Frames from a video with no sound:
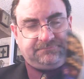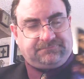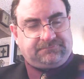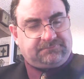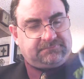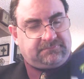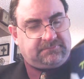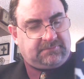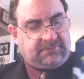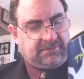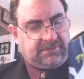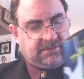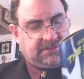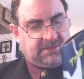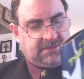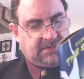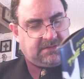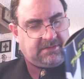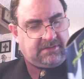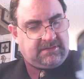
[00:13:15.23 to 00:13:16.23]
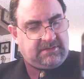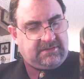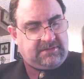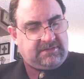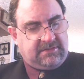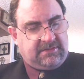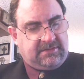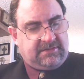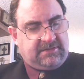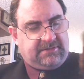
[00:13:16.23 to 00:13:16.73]

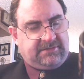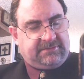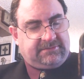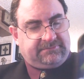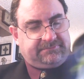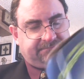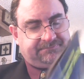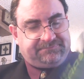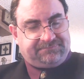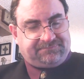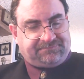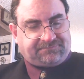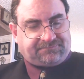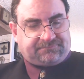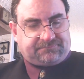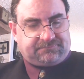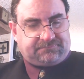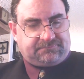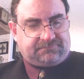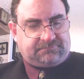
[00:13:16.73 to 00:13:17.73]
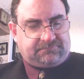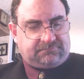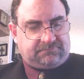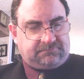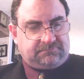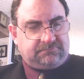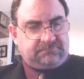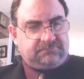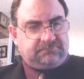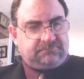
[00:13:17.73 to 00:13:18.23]

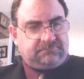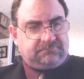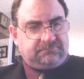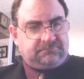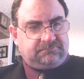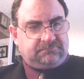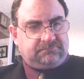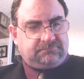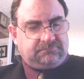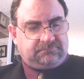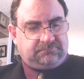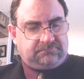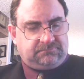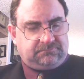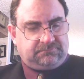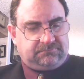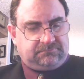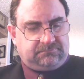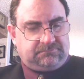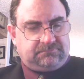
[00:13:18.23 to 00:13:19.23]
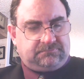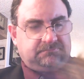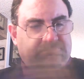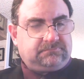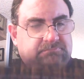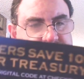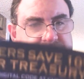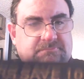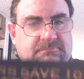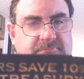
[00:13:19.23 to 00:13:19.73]

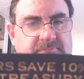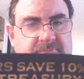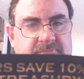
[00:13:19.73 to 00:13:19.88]
No one is speaking in this clip.